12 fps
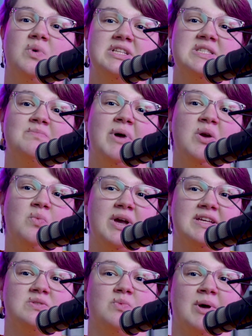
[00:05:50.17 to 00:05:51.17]
Once my
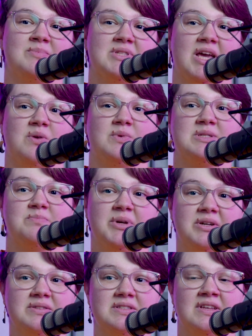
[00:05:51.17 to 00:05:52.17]
Wix website was
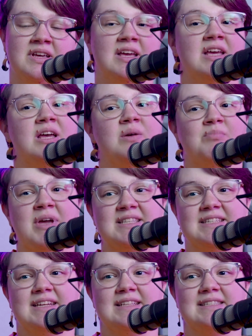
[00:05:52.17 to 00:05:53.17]
built,
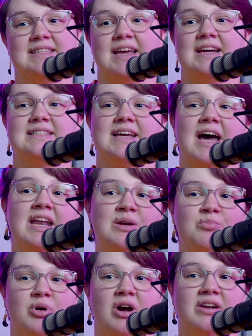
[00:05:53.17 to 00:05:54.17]
maintenance and
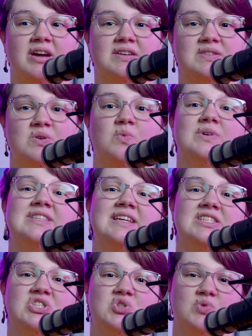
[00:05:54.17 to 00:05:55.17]
adding products
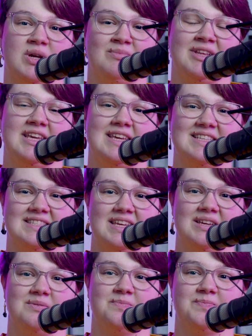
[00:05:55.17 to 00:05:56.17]
was extremely
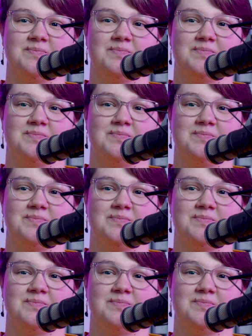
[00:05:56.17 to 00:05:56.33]
easy.